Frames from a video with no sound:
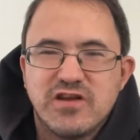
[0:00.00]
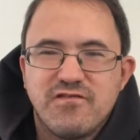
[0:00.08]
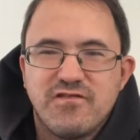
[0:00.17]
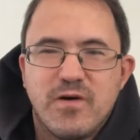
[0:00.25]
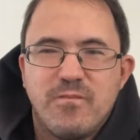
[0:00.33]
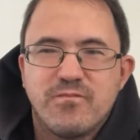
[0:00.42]

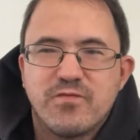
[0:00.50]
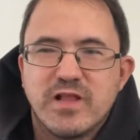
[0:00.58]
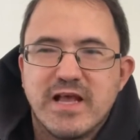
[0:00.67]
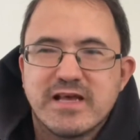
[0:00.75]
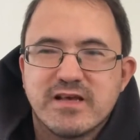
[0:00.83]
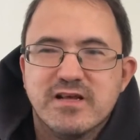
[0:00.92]
film for
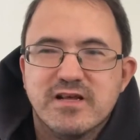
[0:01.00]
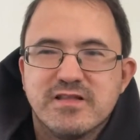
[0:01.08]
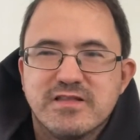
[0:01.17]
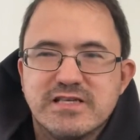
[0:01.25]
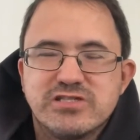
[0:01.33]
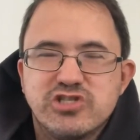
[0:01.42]
like
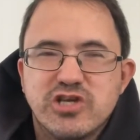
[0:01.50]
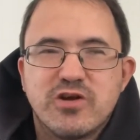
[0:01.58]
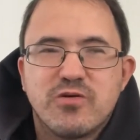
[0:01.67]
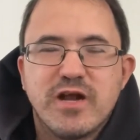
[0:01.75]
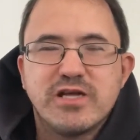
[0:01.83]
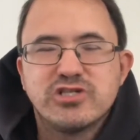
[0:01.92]
this
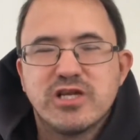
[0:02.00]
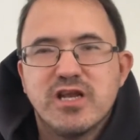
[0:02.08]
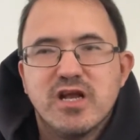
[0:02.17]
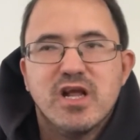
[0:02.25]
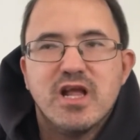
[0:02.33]
generation.